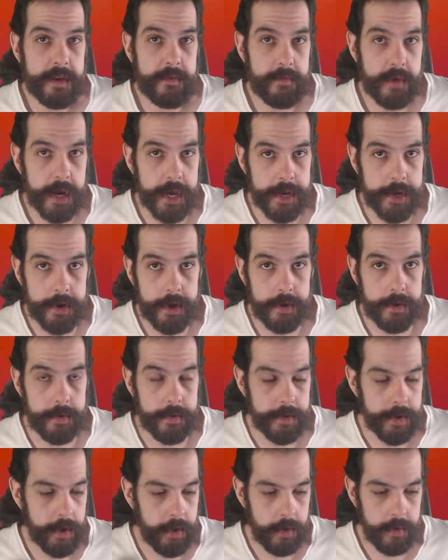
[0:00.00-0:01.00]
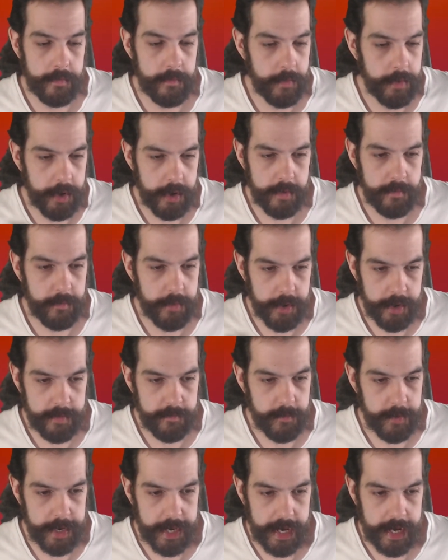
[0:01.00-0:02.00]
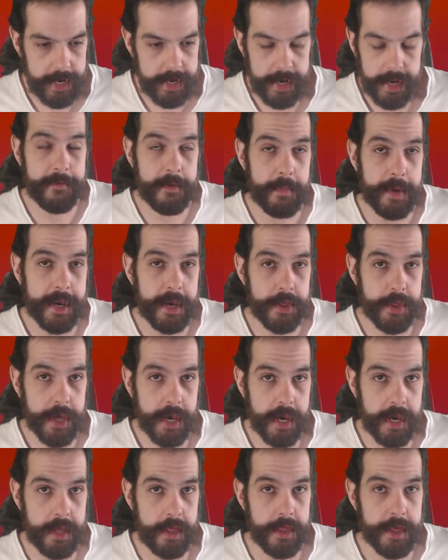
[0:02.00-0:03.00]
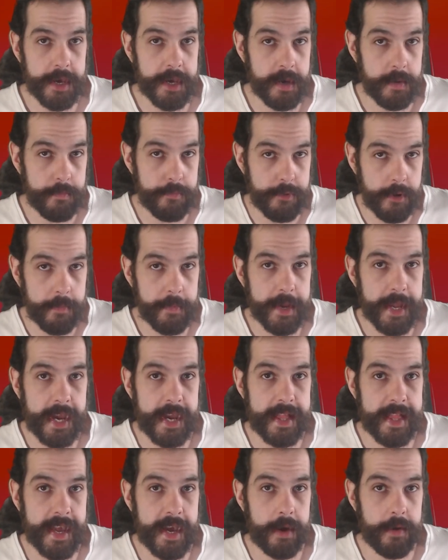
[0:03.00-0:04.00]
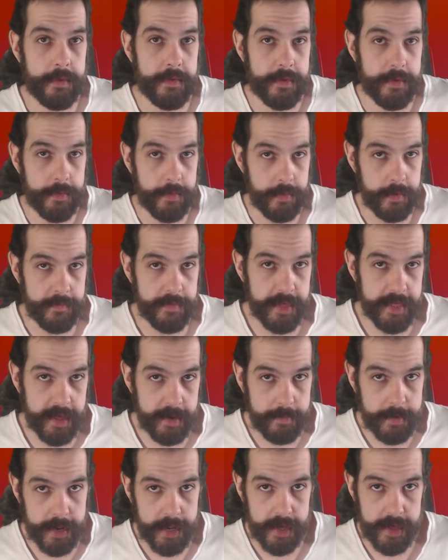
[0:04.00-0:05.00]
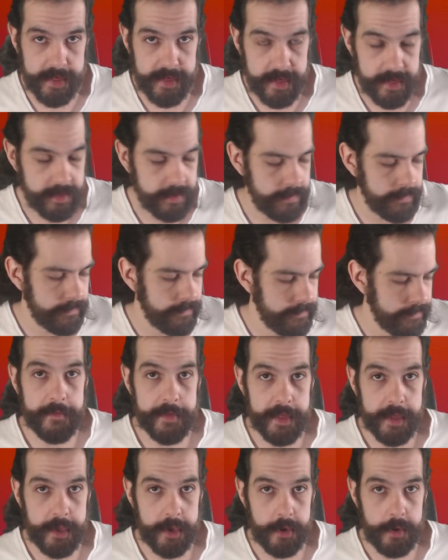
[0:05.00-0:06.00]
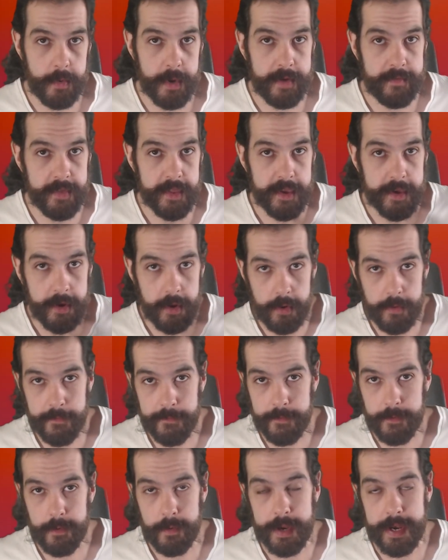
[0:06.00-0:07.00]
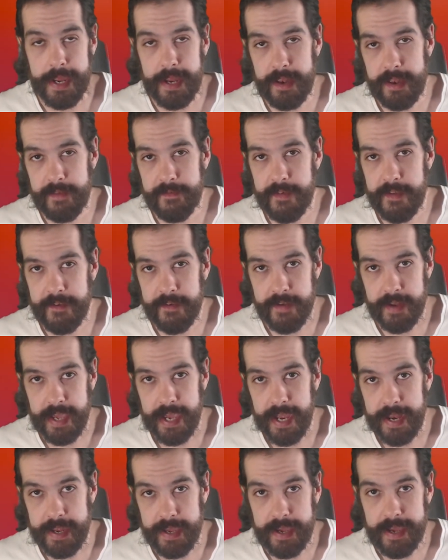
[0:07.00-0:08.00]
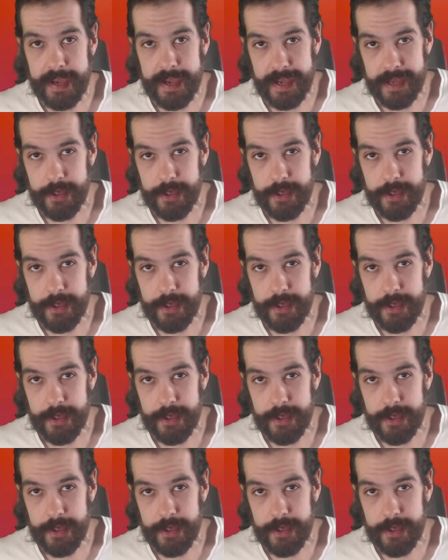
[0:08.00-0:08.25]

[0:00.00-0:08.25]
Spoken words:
rewrite code over and over and over again, and if you make a change it can propagate down to all of the subclasses, rather than you having to go through and individually edit